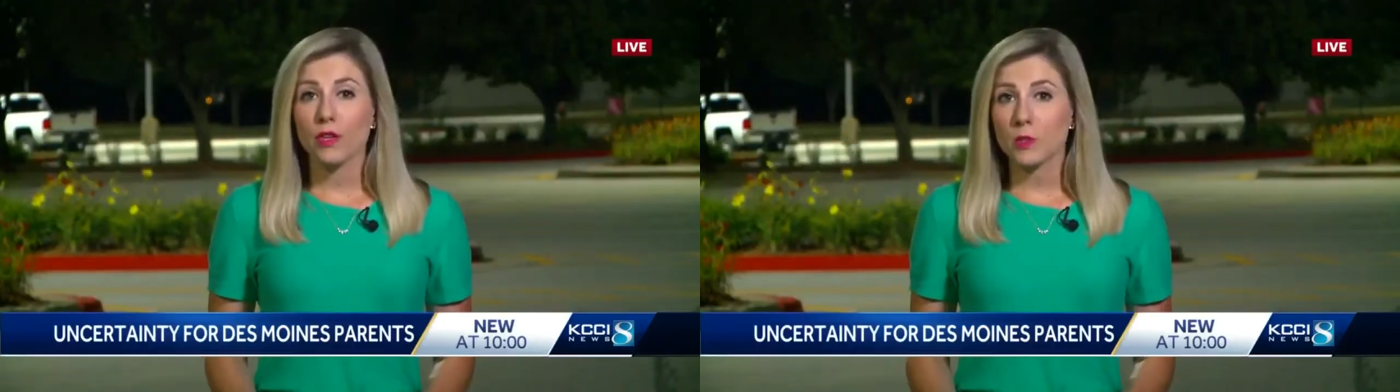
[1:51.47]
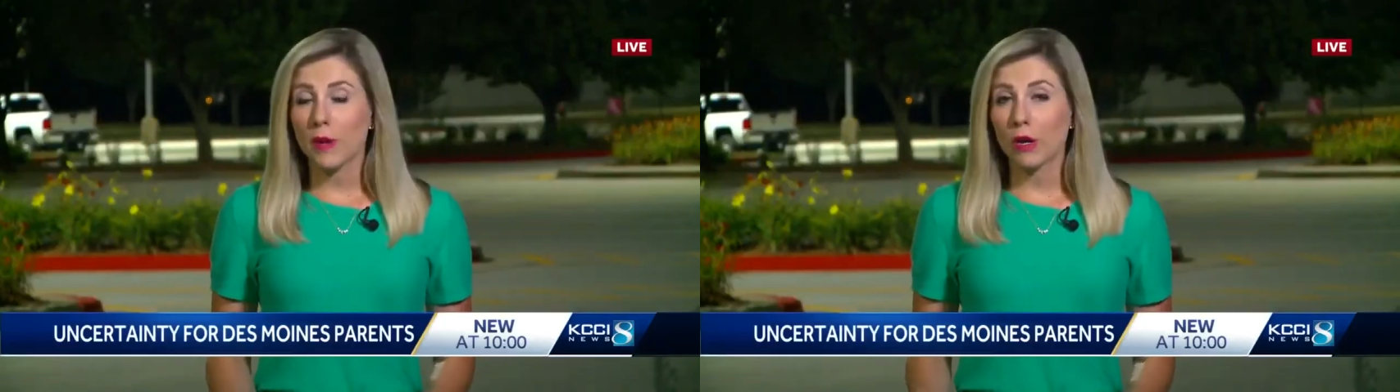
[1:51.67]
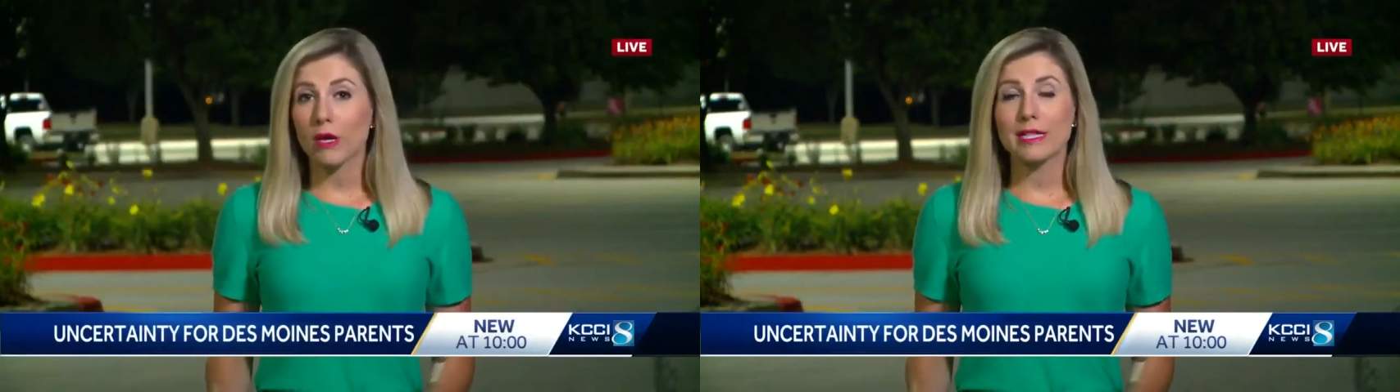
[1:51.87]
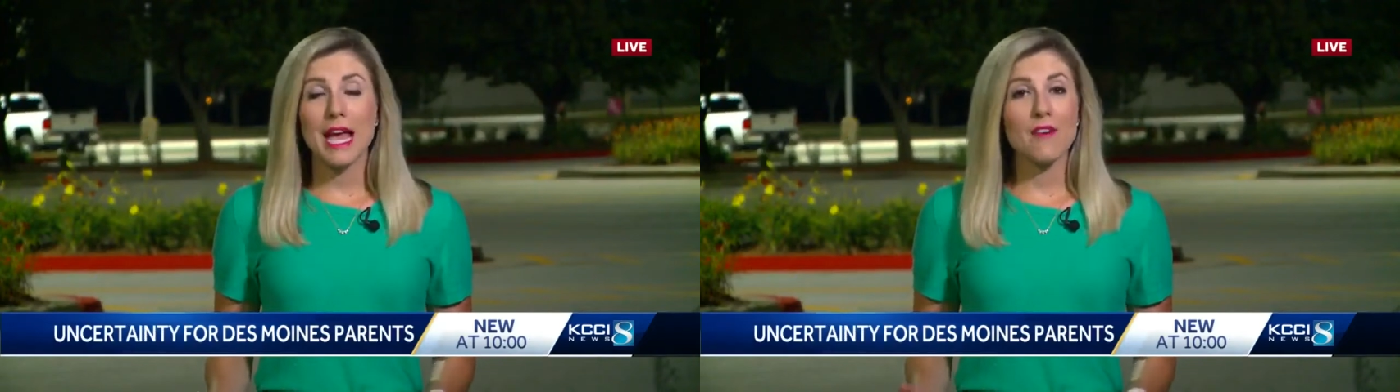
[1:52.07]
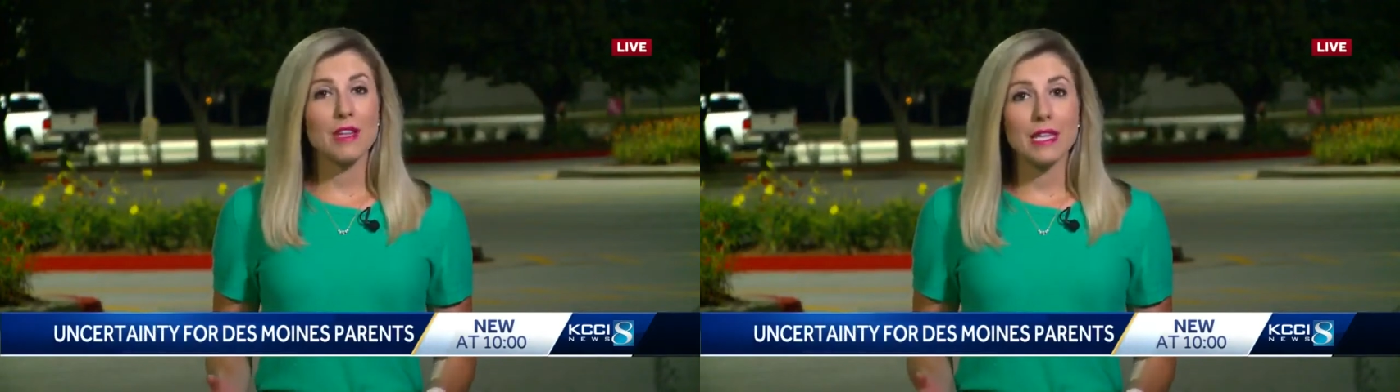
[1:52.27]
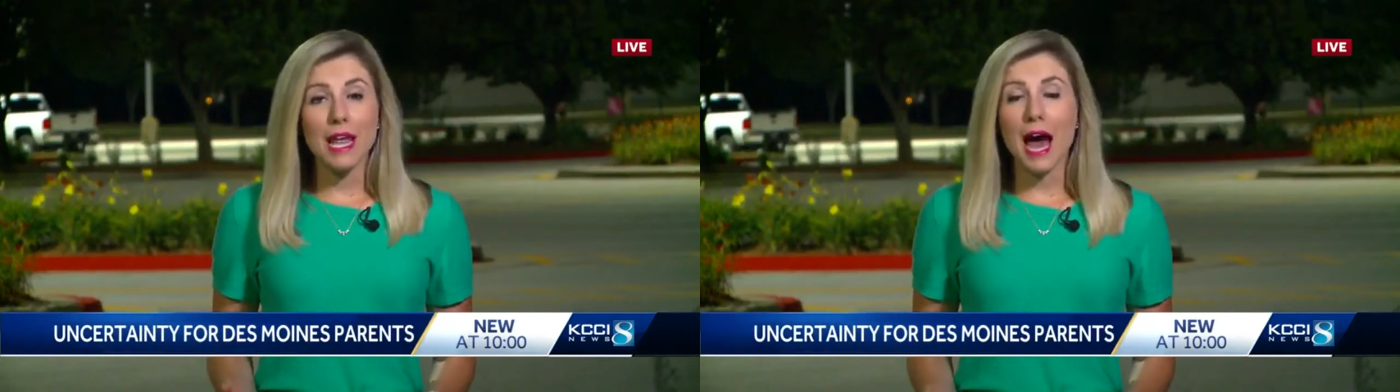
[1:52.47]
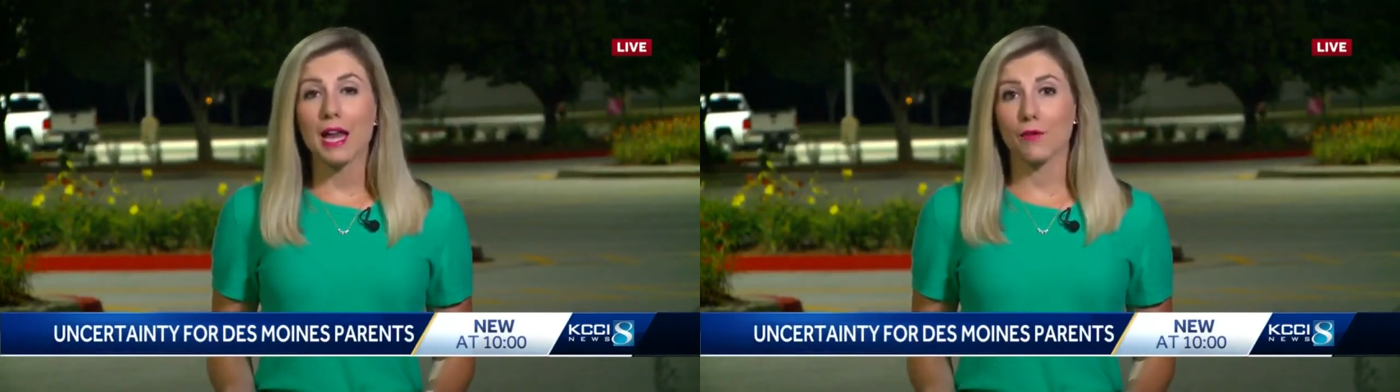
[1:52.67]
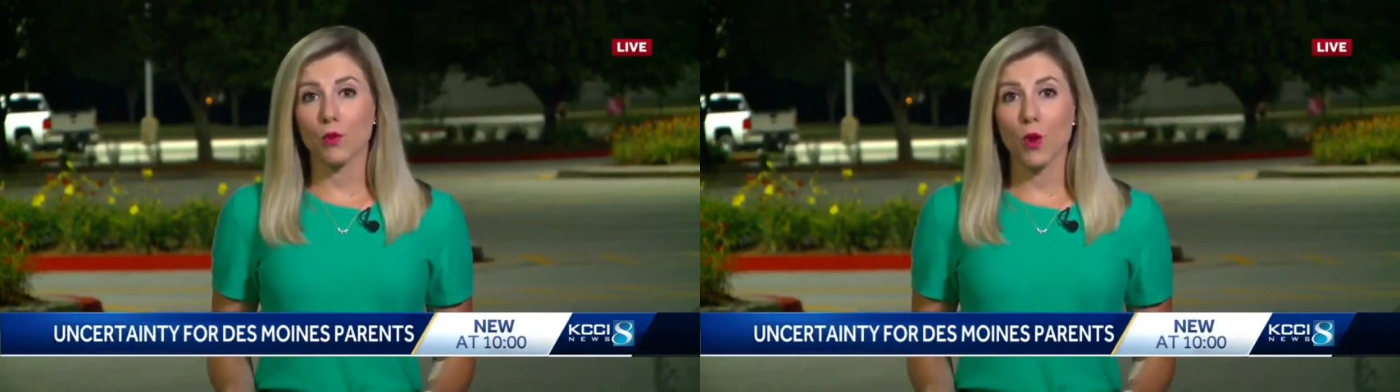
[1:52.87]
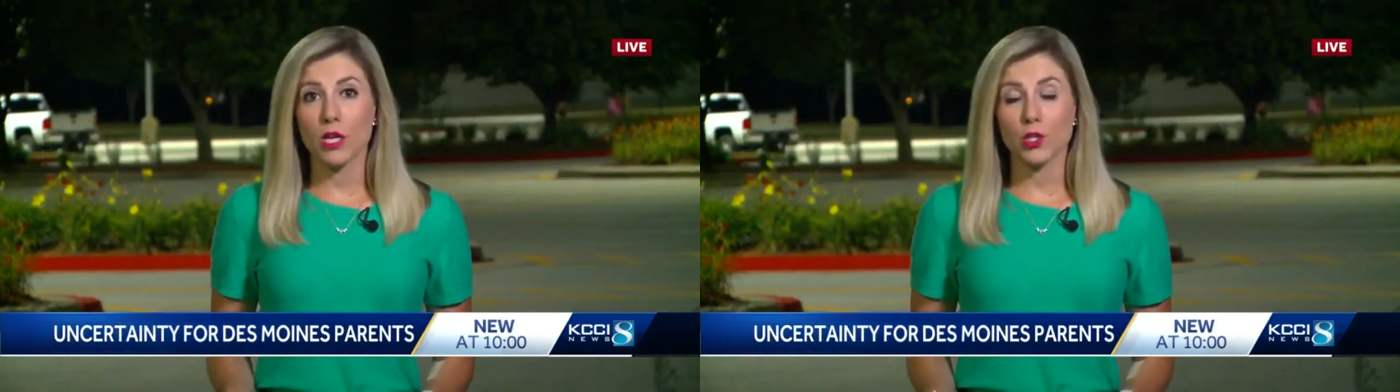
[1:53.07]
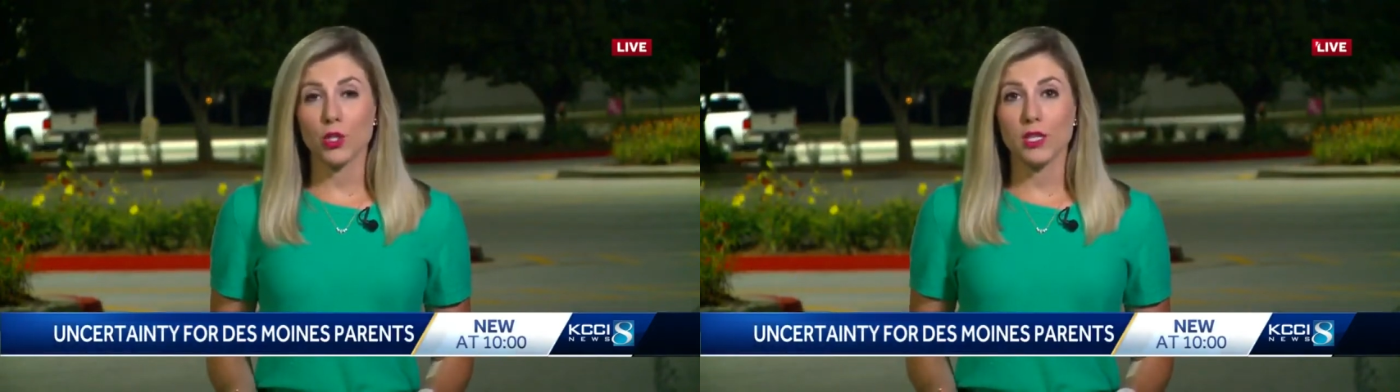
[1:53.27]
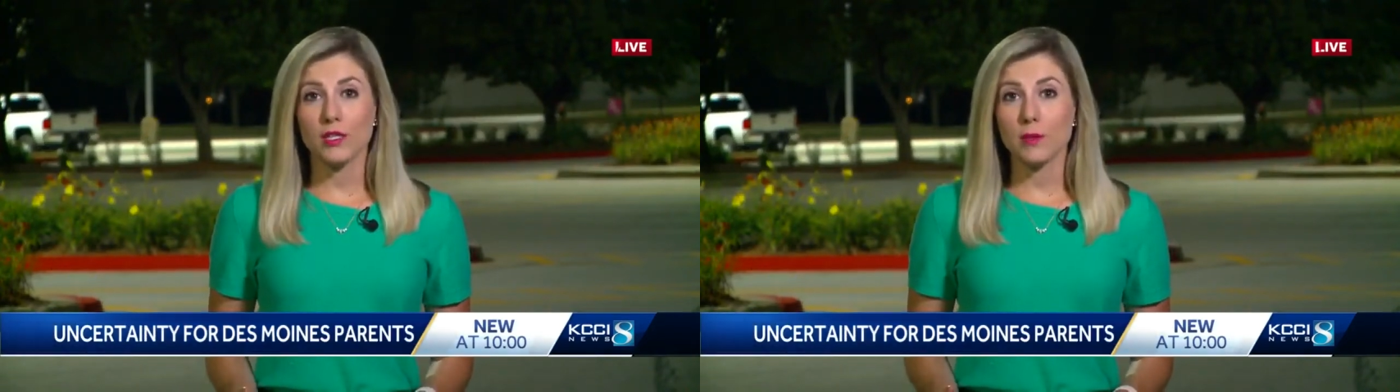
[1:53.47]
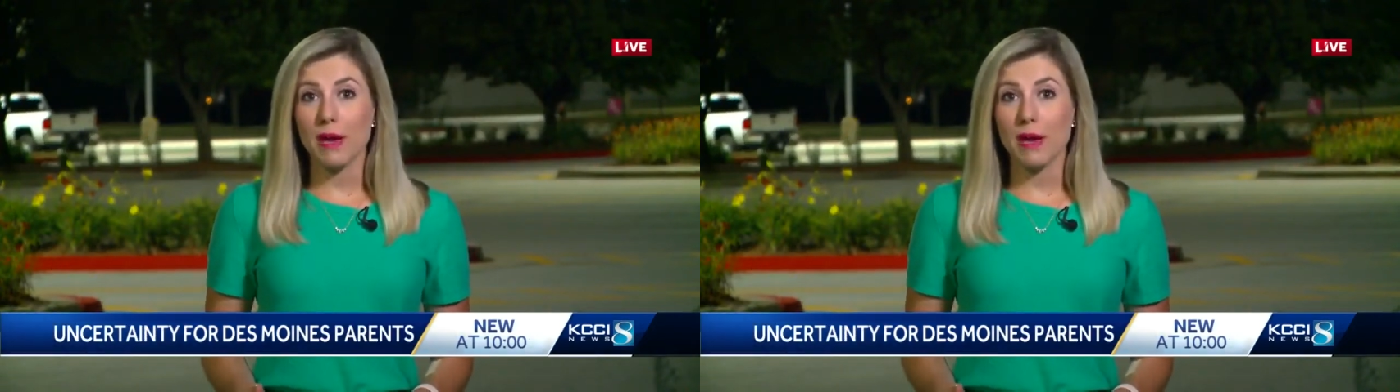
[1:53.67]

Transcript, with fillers: And all these parents have a lot of questions